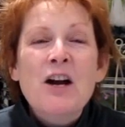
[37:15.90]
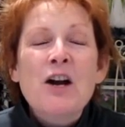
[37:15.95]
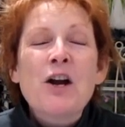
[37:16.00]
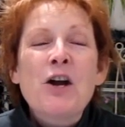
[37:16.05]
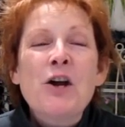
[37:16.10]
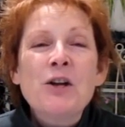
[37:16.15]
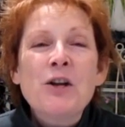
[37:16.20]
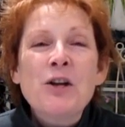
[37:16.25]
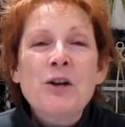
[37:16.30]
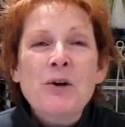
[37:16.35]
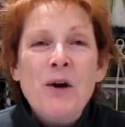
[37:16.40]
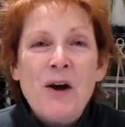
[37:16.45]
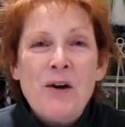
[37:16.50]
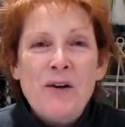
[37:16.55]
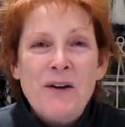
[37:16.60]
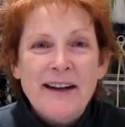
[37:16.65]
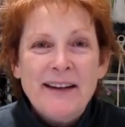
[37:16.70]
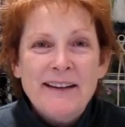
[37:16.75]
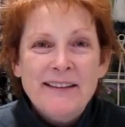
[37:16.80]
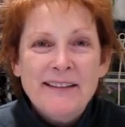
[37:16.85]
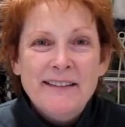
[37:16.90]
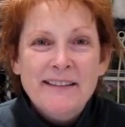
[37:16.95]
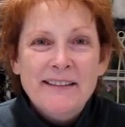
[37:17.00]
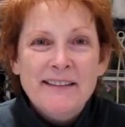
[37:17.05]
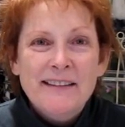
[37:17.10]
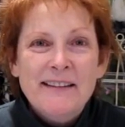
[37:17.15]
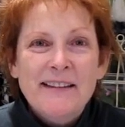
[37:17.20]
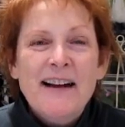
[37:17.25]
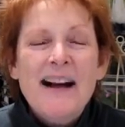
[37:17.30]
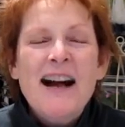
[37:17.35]
Good growing.
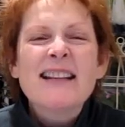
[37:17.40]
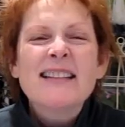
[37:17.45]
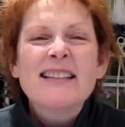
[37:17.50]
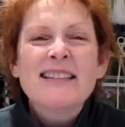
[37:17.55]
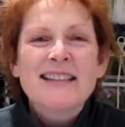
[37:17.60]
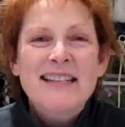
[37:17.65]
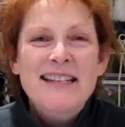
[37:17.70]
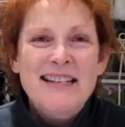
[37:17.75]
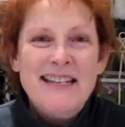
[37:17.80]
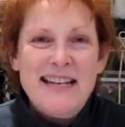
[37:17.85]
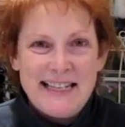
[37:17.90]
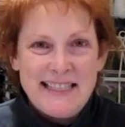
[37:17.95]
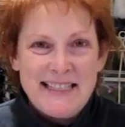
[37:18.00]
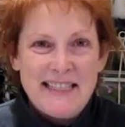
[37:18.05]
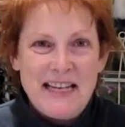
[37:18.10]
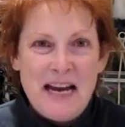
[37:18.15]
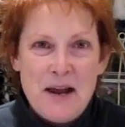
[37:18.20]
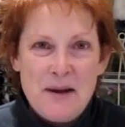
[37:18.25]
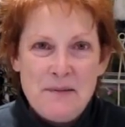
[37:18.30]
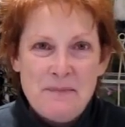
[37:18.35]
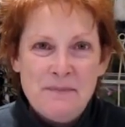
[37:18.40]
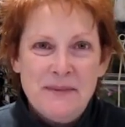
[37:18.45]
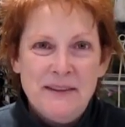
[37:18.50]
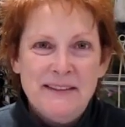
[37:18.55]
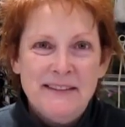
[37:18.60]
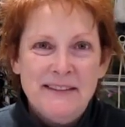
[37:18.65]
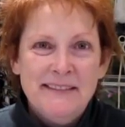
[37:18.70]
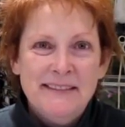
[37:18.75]
I'll see you next time.